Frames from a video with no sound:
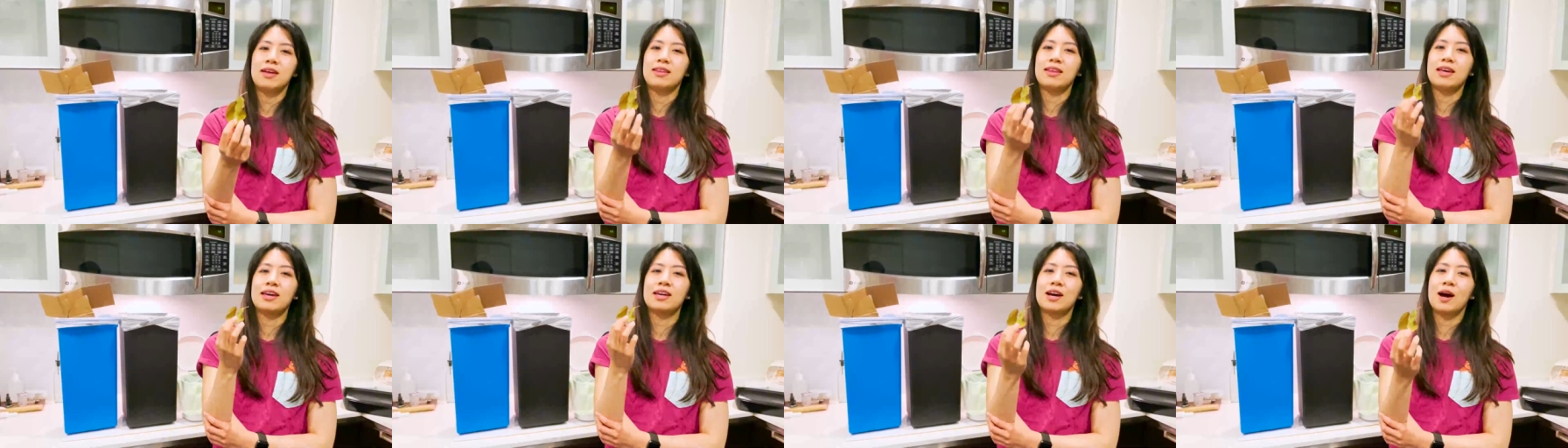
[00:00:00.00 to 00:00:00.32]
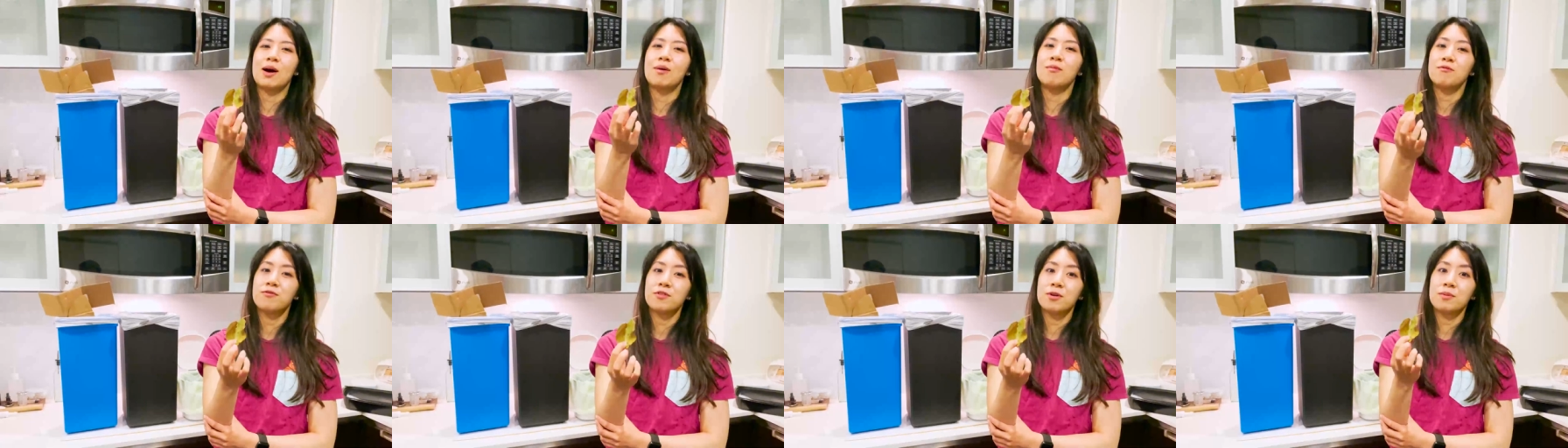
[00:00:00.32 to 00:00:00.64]
They
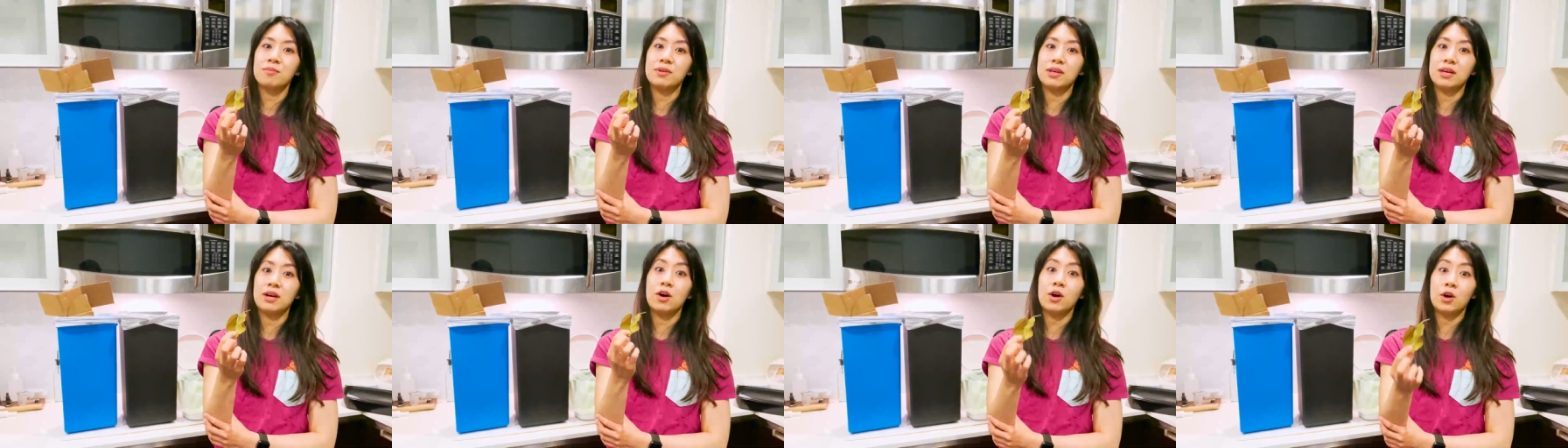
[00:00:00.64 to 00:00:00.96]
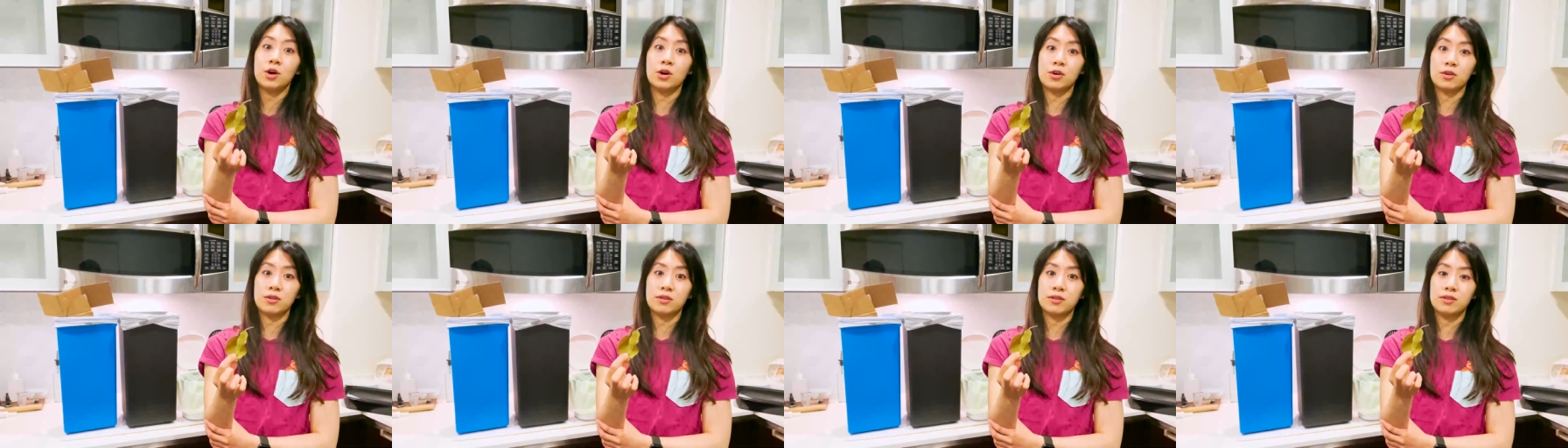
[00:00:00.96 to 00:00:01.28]
come from the
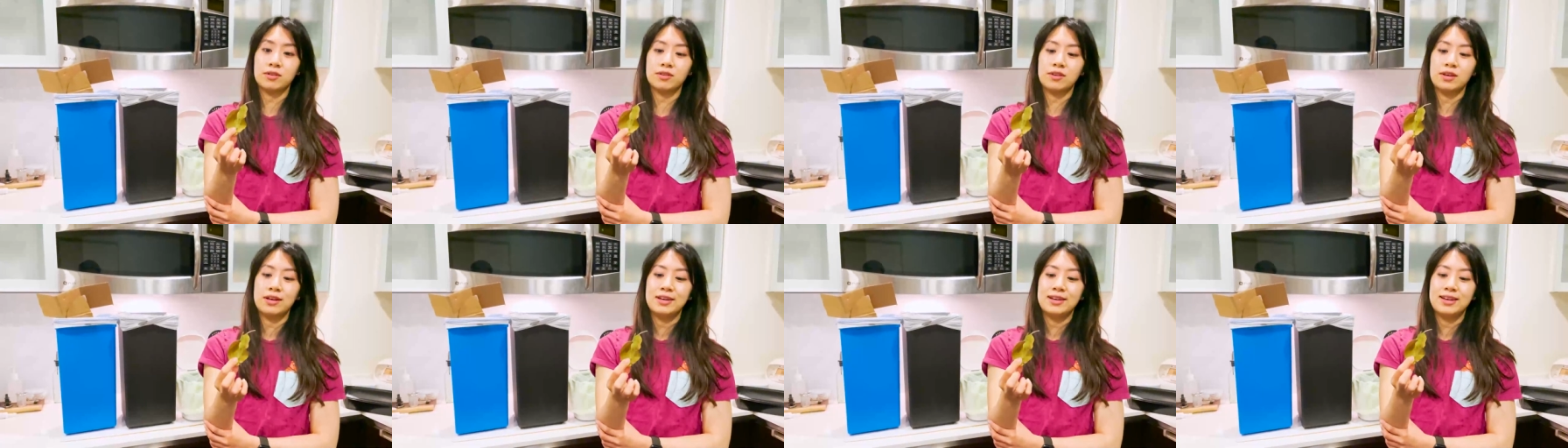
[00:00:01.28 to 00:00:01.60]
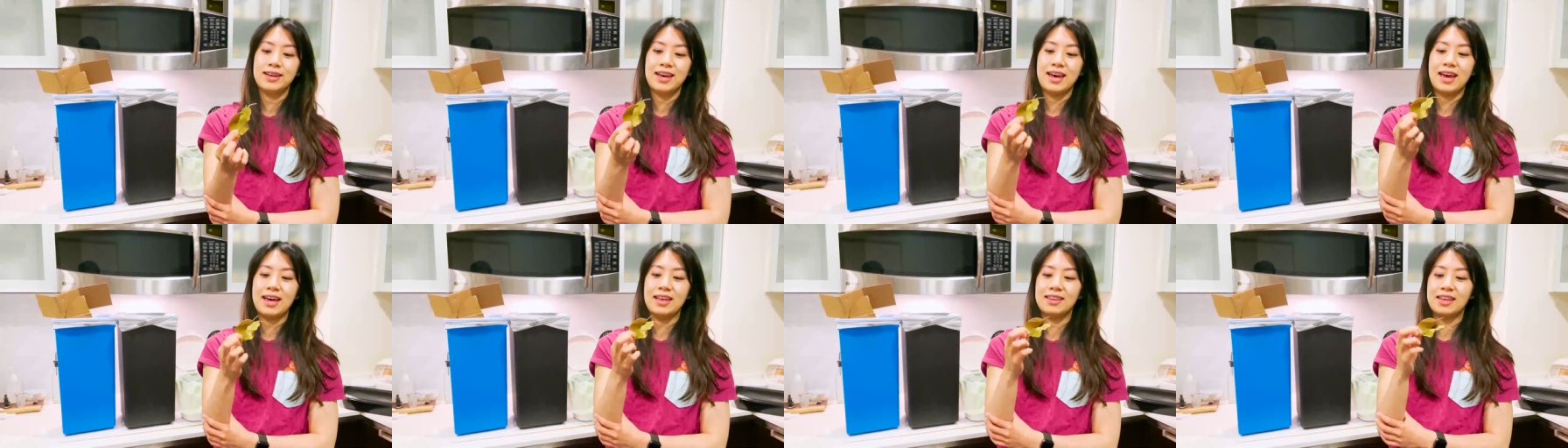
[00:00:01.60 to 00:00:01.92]
earth
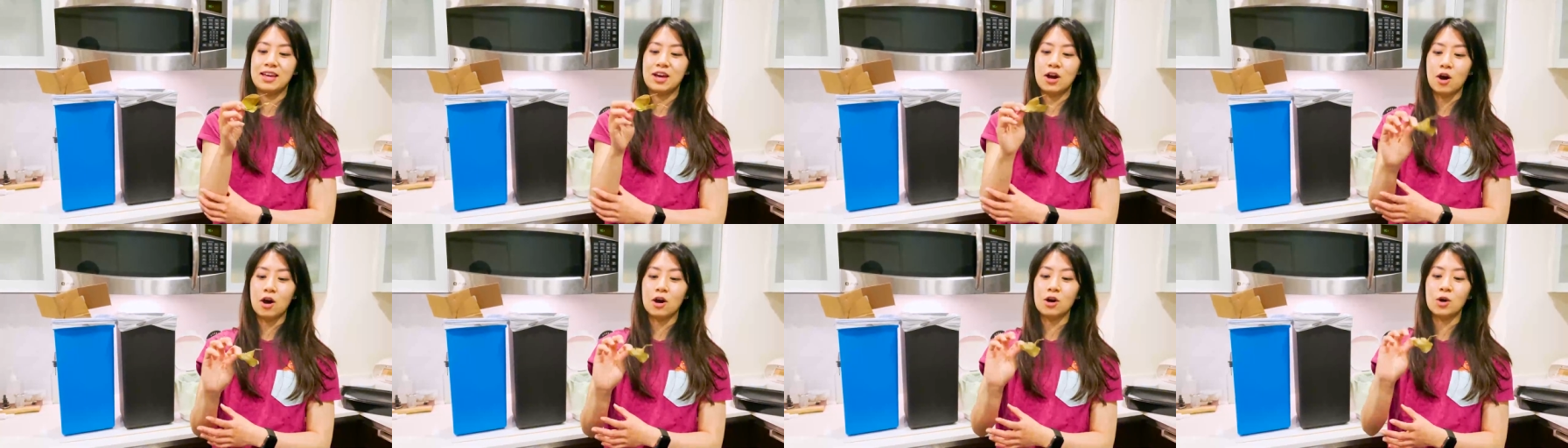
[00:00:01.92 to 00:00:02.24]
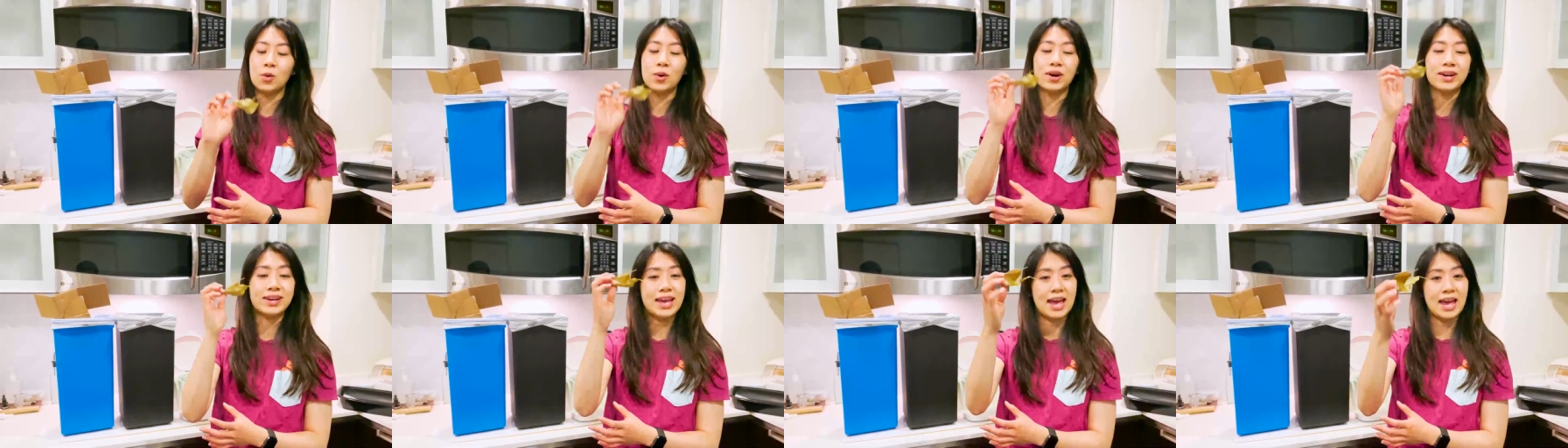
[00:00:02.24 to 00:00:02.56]
and they
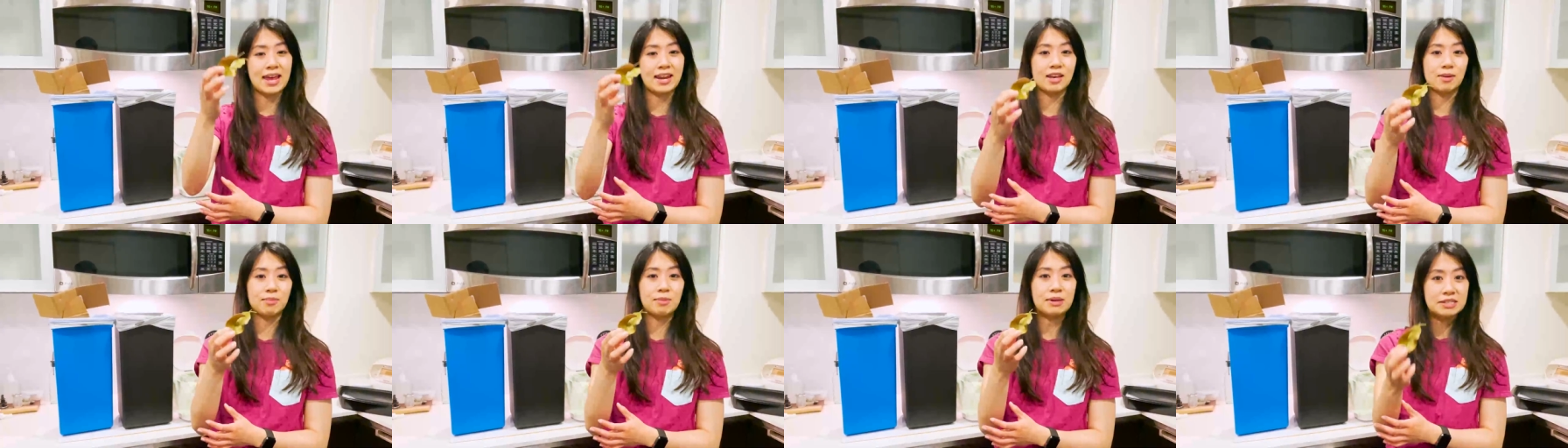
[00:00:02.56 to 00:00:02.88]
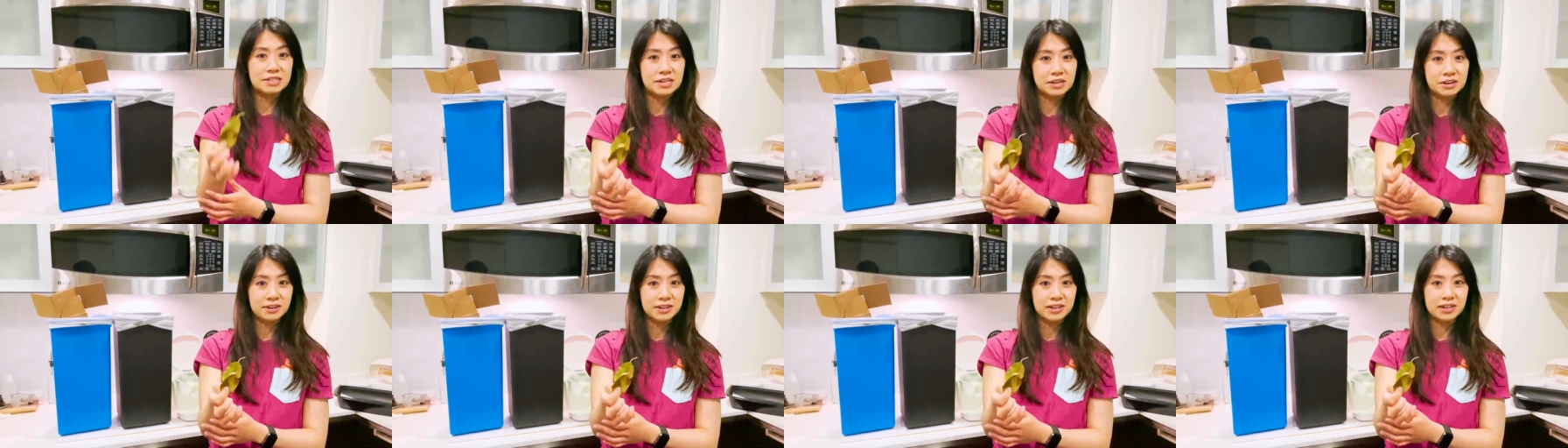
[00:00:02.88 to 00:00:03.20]
are organic
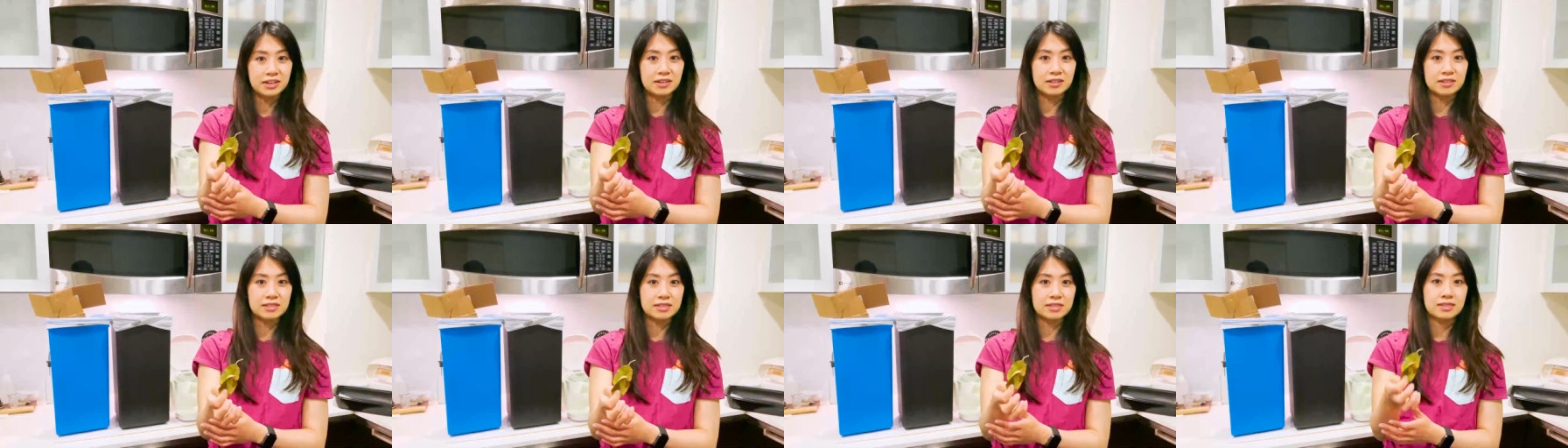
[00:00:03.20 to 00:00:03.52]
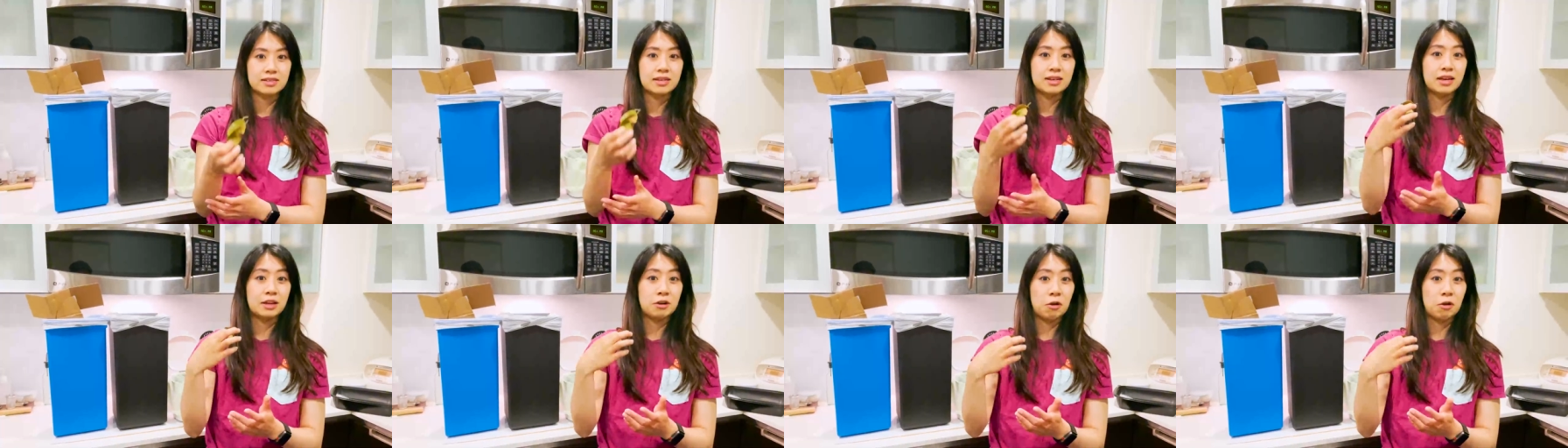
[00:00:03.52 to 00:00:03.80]
materials.